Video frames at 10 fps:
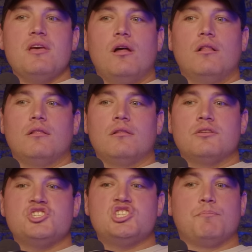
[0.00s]
I'll
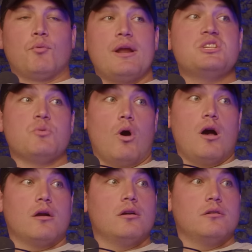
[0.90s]
sprint
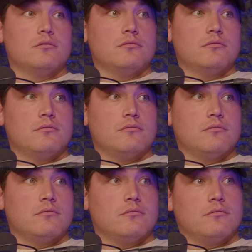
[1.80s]
walk.
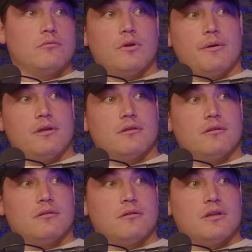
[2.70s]
You're going to about-
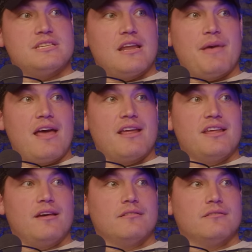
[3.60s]
sprint. Is that a bad
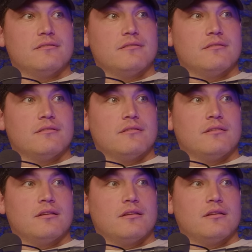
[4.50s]
idea? No, I, I
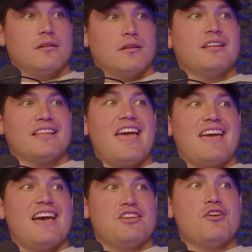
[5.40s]
just want to see it. Yeah,
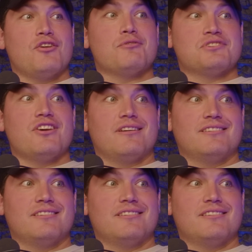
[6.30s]
yeah. No, no, it's good.